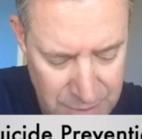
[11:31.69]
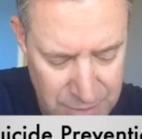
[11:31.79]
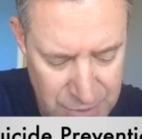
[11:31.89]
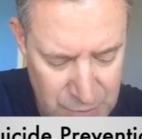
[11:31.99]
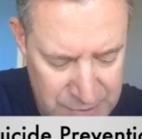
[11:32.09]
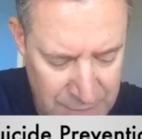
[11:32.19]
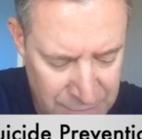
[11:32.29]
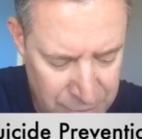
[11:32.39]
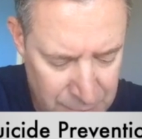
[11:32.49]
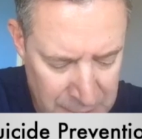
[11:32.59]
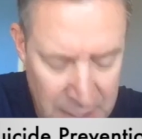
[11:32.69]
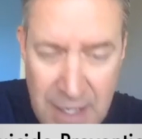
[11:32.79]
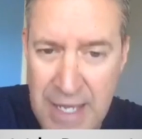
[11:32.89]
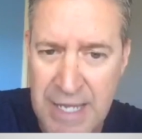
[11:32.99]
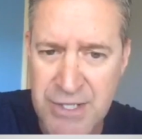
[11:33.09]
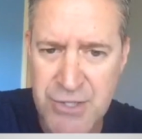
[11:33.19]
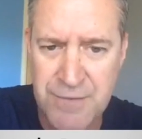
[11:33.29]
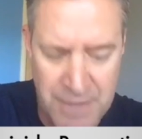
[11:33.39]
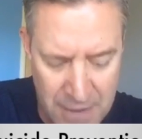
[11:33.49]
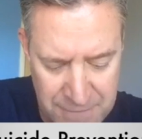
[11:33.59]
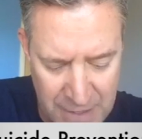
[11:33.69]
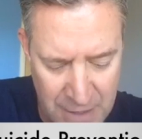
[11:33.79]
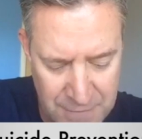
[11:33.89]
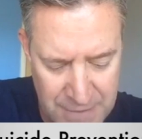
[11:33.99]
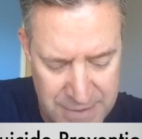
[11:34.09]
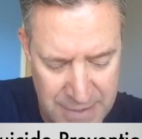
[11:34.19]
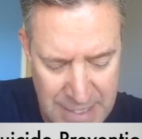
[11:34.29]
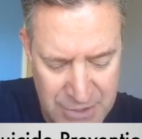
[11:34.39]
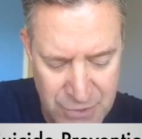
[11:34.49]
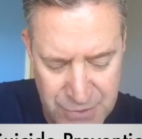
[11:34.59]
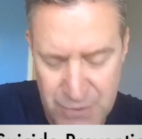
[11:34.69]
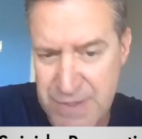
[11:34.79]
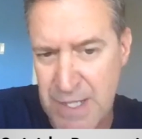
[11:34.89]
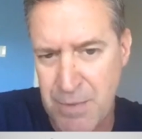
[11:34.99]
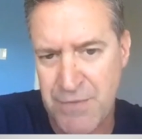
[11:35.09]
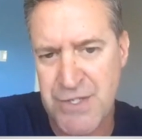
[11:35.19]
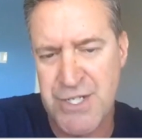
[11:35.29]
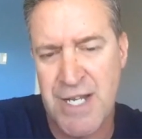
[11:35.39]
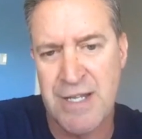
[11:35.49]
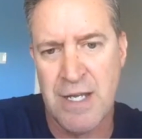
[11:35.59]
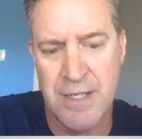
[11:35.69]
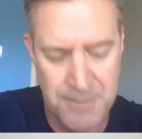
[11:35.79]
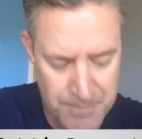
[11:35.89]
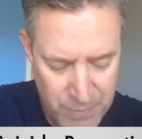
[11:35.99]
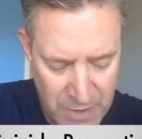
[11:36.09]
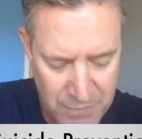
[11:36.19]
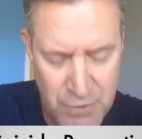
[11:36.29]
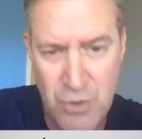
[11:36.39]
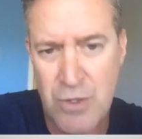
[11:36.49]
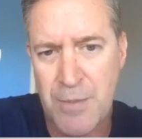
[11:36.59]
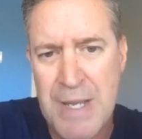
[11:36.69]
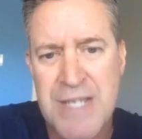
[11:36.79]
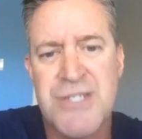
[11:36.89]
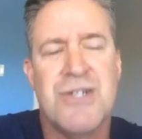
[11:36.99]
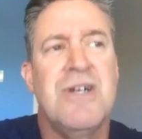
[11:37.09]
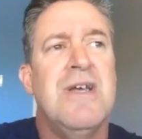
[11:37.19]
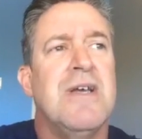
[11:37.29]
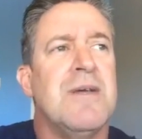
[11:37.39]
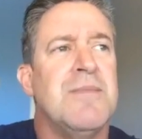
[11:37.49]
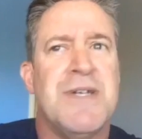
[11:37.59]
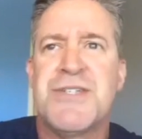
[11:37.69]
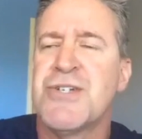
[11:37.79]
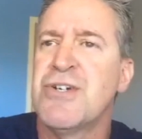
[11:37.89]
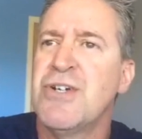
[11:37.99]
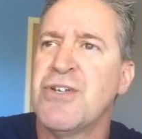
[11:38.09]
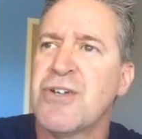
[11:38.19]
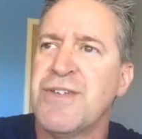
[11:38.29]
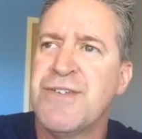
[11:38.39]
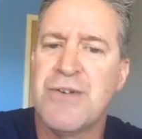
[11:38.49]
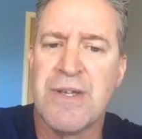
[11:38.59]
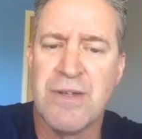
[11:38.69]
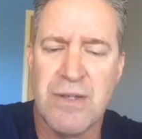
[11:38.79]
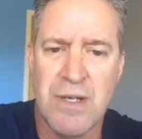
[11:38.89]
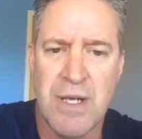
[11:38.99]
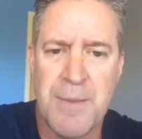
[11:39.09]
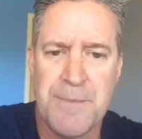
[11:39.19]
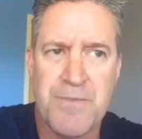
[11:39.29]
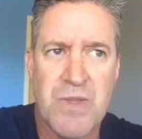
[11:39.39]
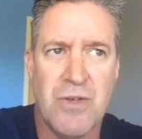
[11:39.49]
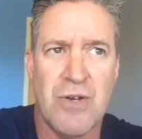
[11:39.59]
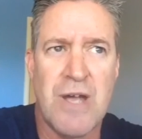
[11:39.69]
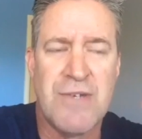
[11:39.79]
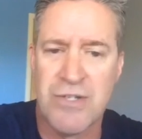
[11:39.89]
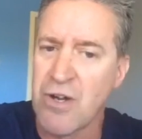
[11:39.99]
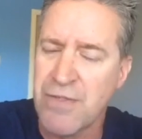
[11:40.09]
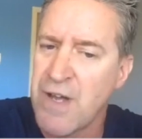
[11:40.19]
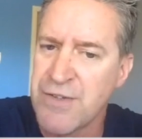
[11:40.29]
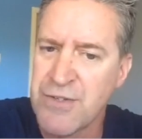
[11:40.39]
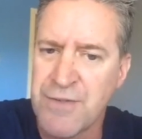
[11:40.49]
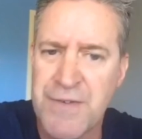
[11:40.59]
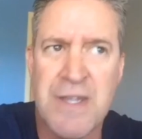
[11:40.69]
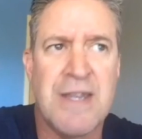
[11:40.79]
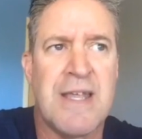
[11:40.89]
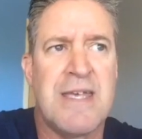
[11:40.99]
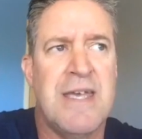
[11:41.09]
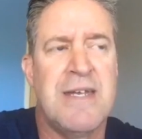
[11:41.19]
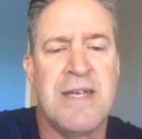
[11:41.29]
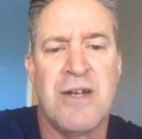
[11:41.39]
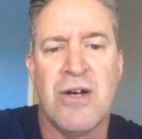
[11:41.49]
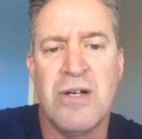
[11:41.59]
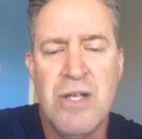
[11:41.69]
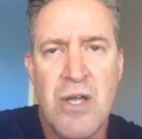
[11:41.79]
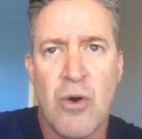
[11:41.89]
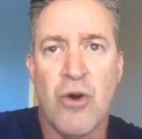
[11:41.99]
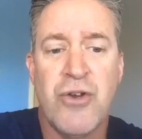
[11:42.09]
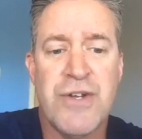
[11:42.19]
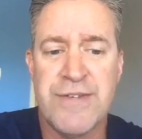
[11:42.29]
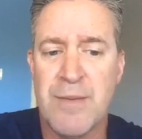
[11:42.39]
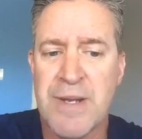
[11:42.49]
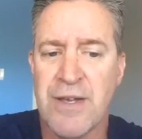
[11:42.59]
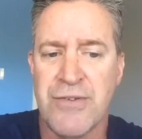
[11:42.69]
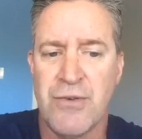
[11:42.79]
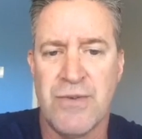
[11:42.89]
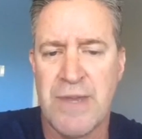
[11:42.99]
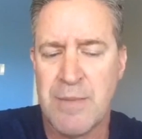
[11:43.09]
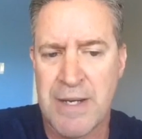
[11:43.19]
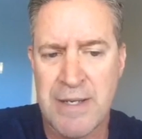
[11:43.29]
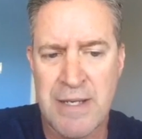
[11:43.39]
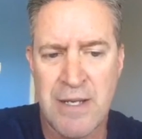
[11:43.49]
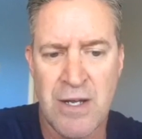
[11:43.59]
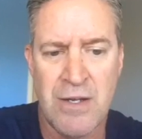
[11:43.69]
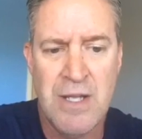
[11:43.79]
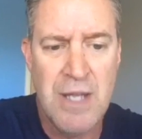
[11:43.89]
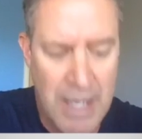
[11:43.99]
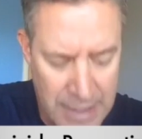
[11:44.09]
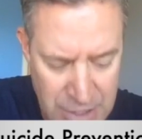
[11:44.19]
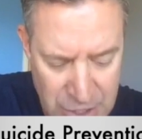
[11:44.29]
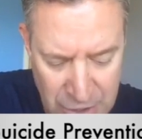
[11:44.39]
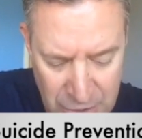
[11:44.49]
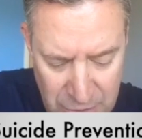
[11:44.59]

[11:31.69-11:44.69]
1-800-273-8255. That's a national suicide prevention hotline. If you are a pastor, minister, and you're considering, you're having dark thoughts and you're feeling like ending it all, or you're just somebody else who's thinking about ending it all, I need you to